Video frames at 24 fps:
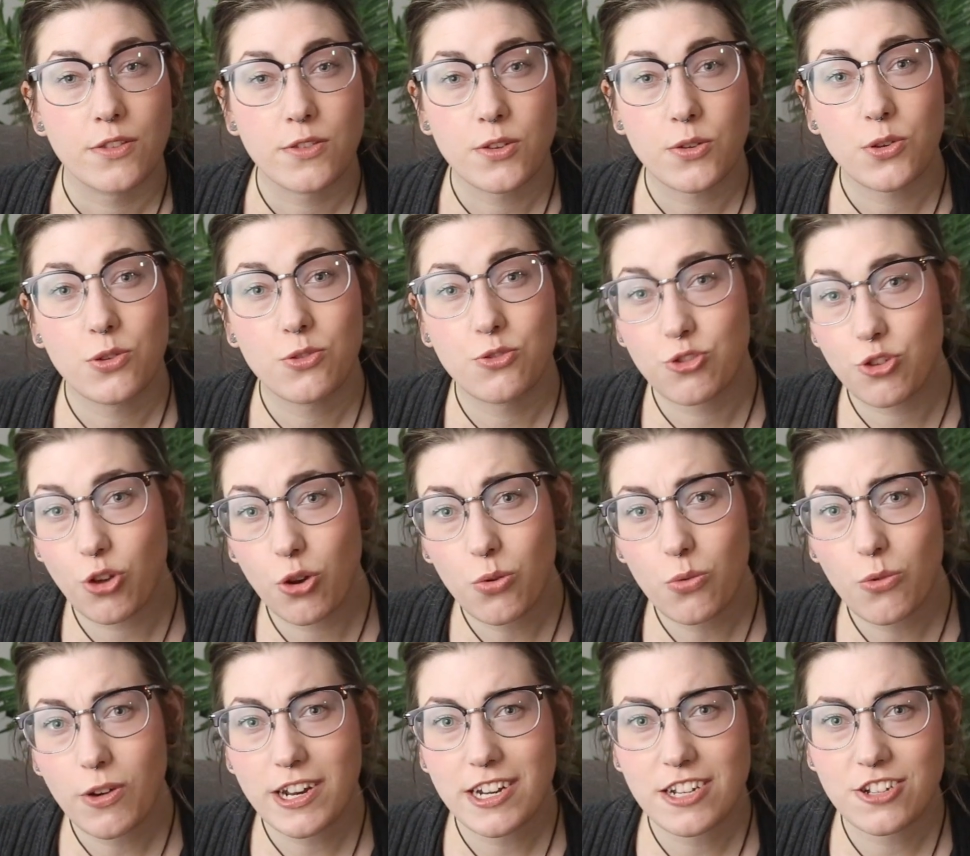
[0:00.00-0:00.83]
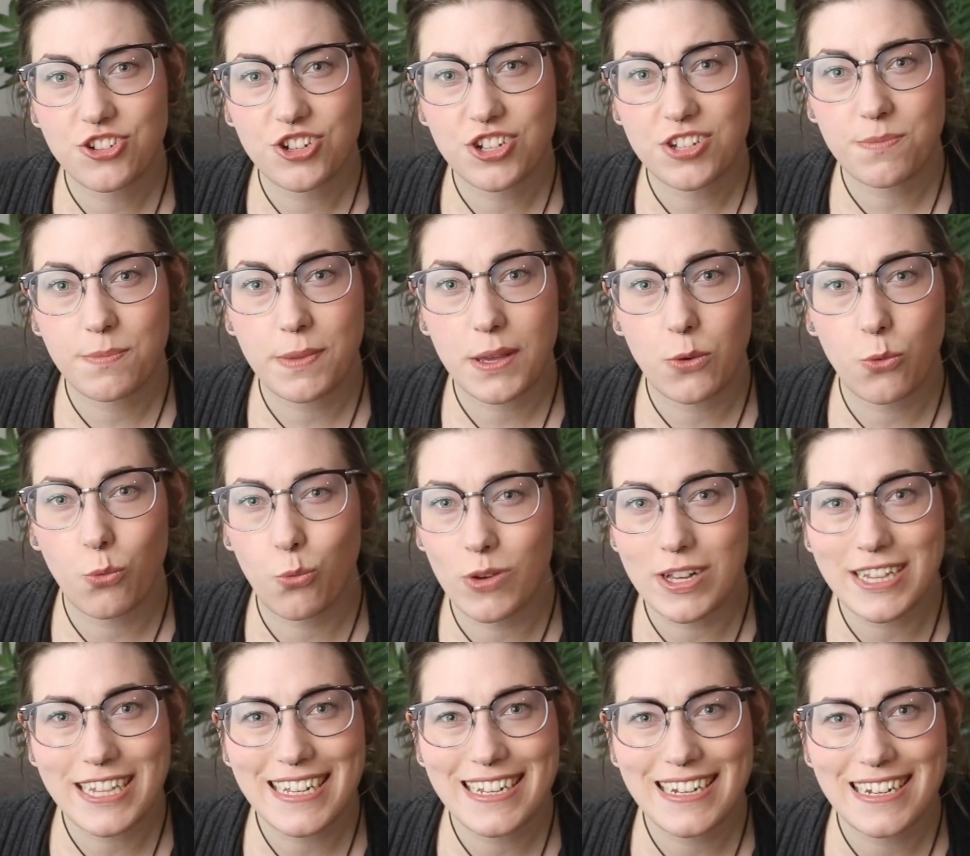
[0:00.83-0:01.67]
So you don't want to just be
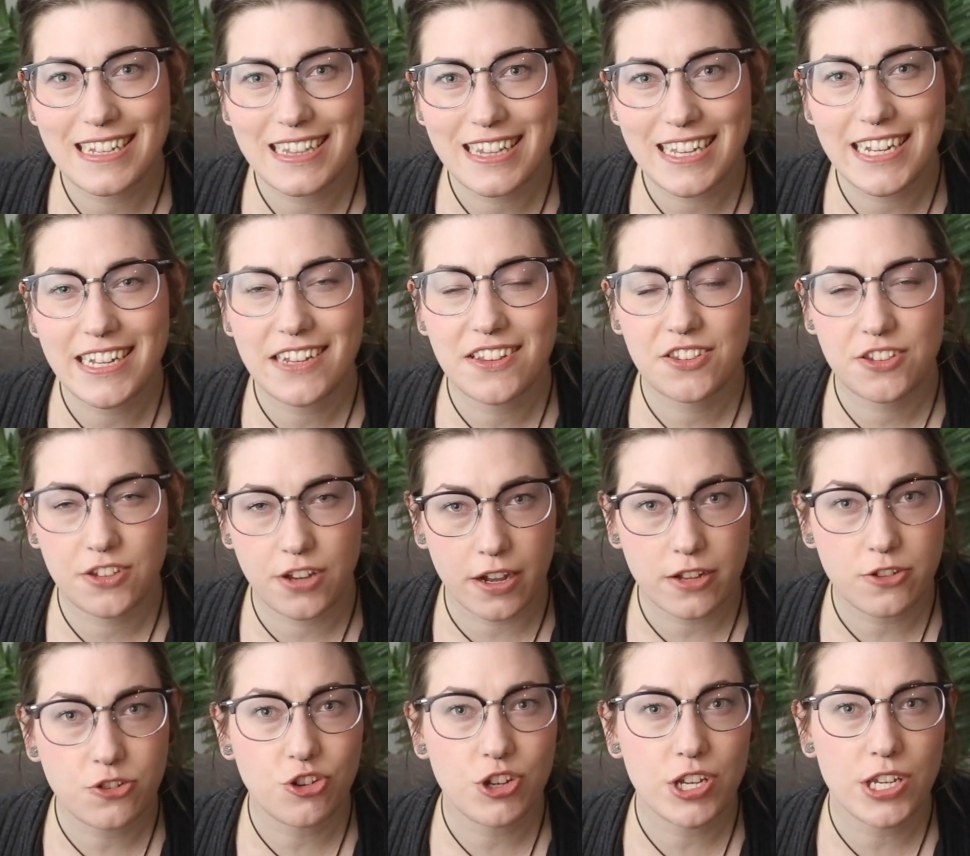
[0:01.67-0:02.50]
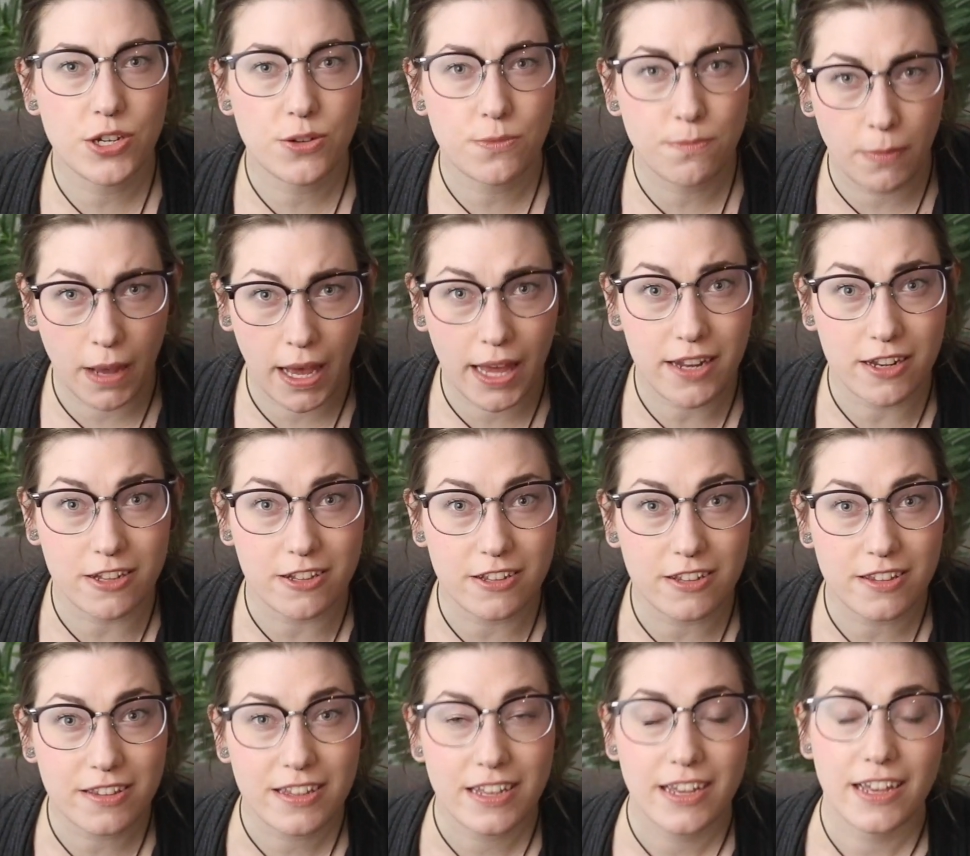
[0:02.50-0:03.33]
willy-nilly touching your
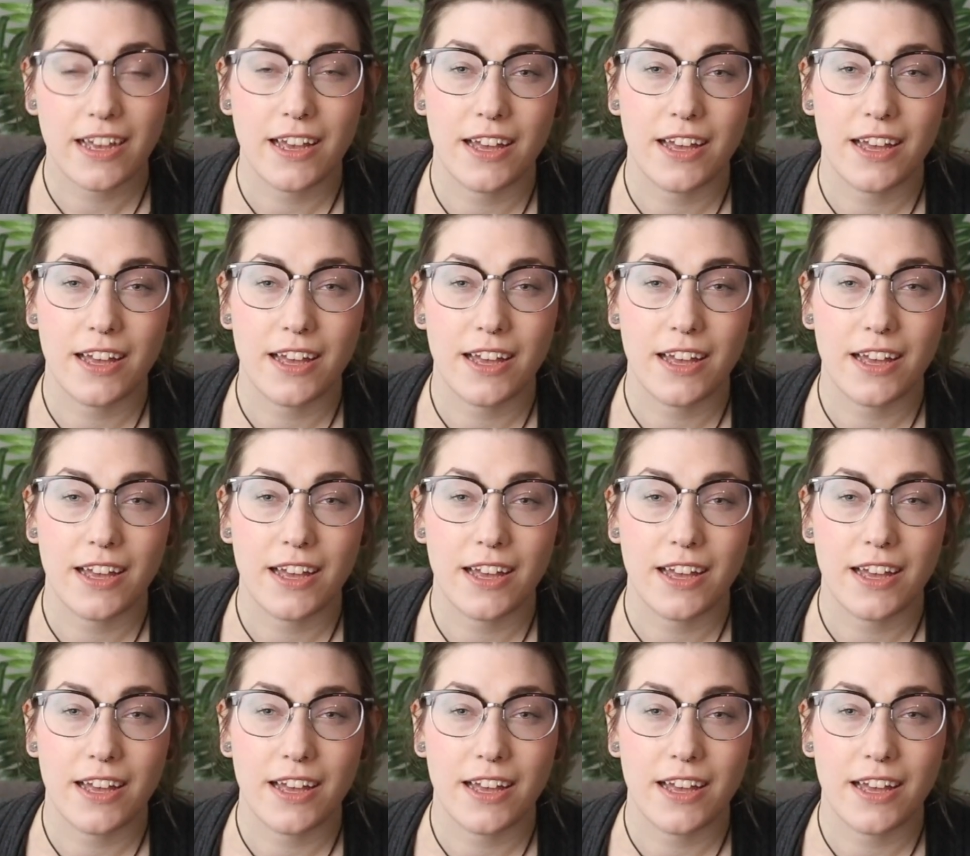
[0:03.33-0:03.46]
models.